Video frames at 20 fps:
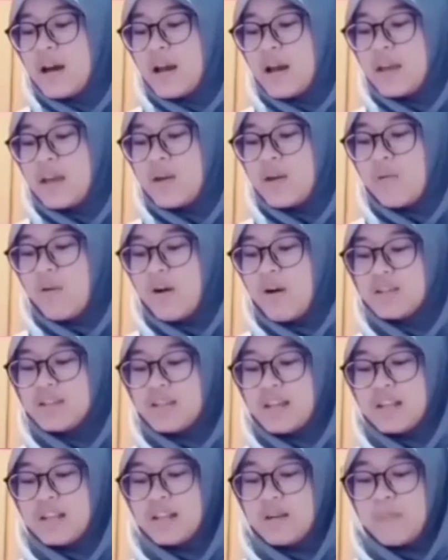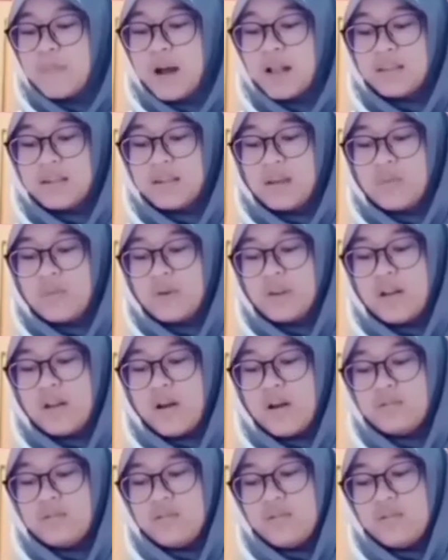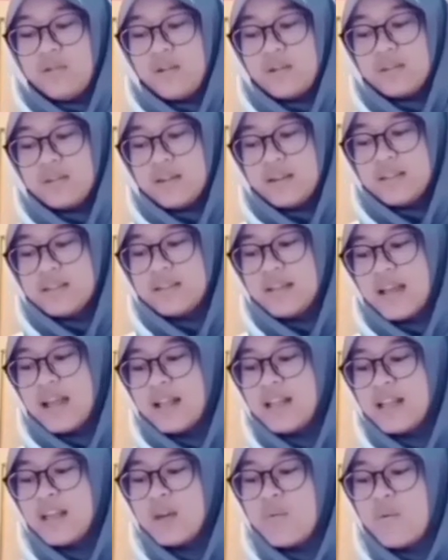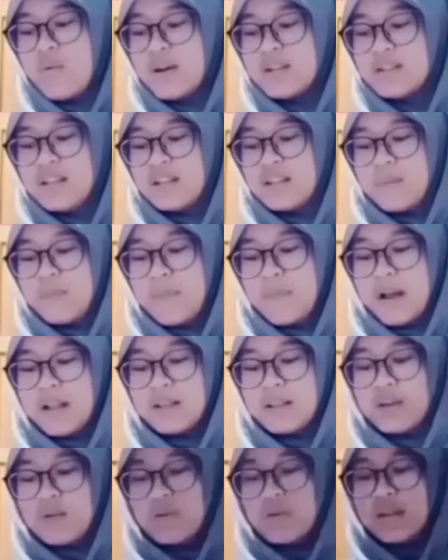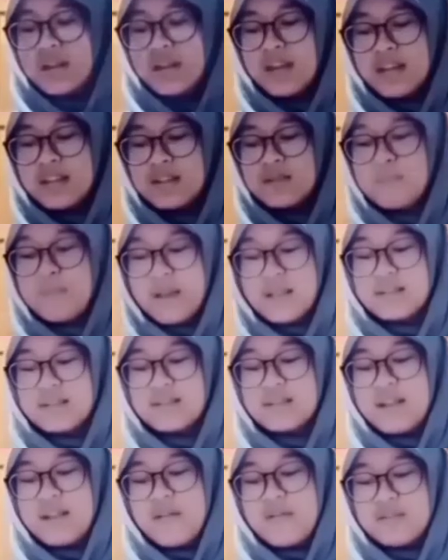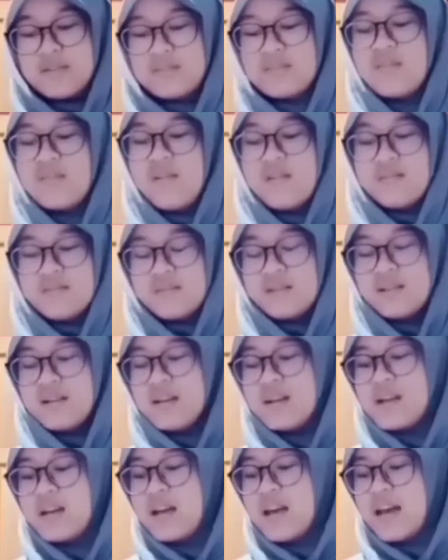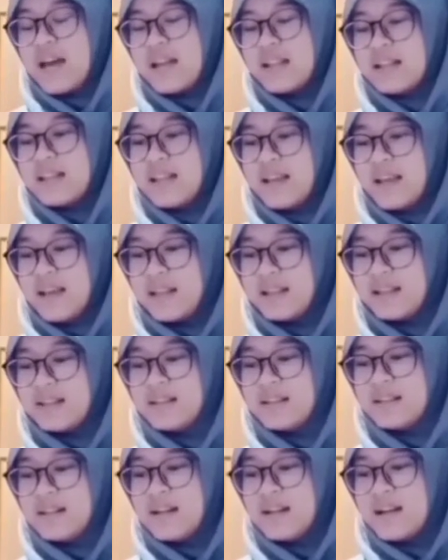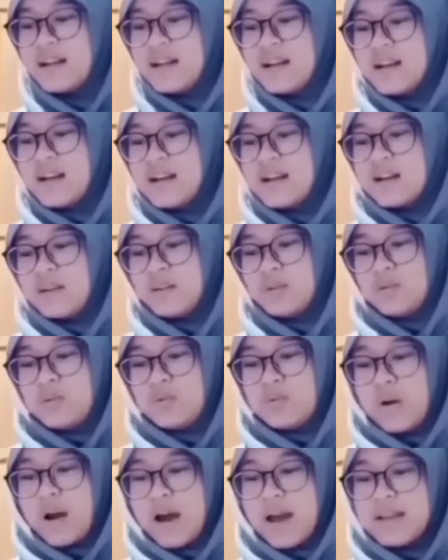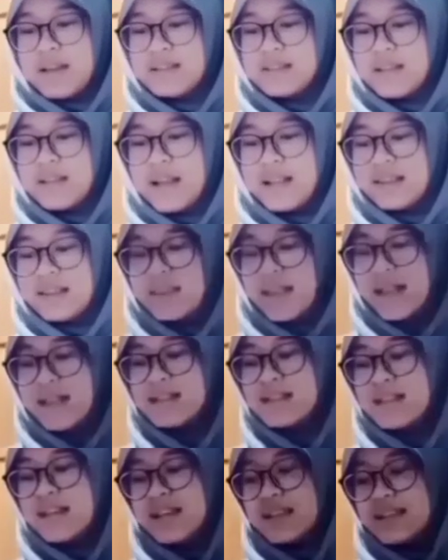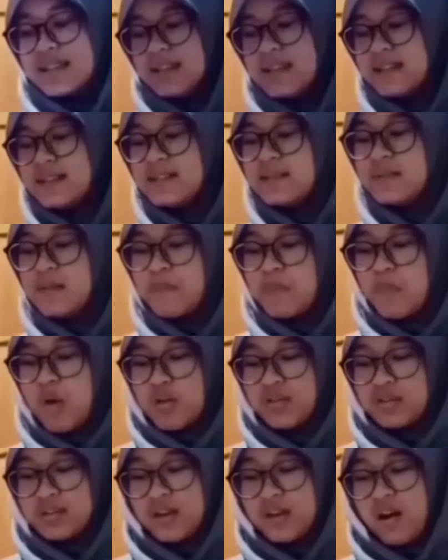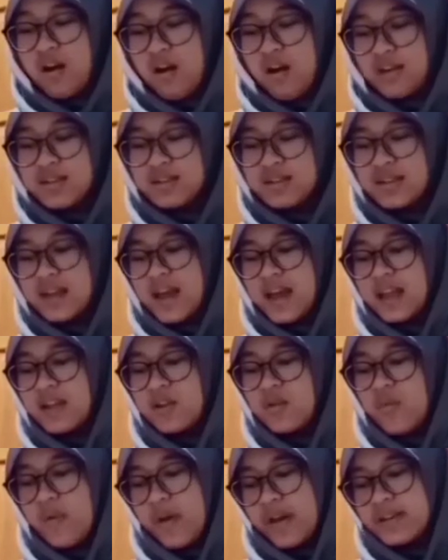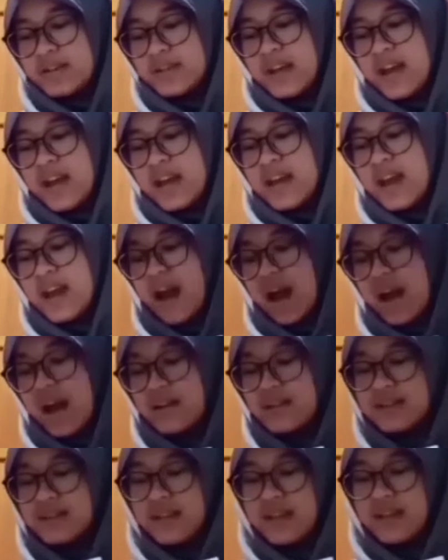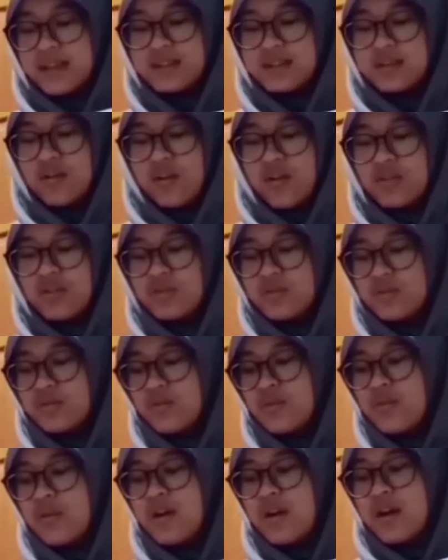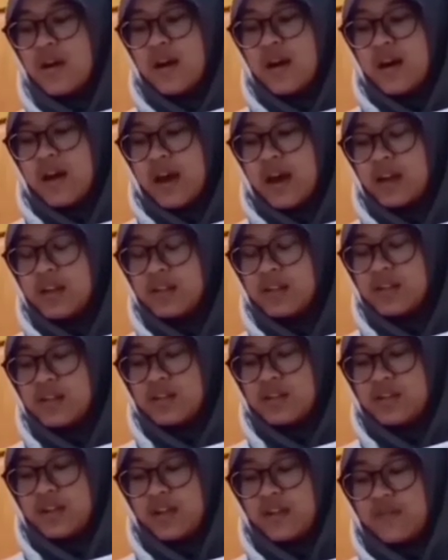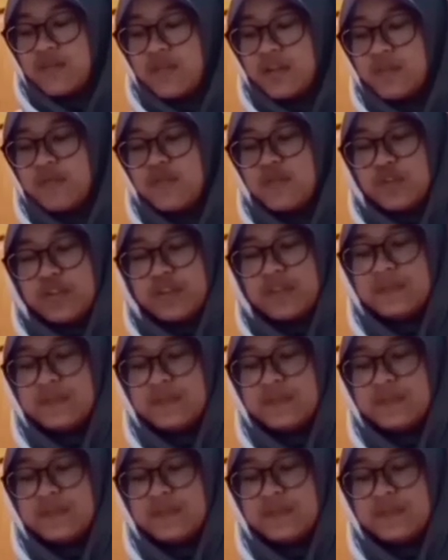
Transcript: He was in the party without clothes, and he was in the party with his best neighbor's coat. And then, twice sentence is in among the hosts and guests, he asked his coat to at the served food.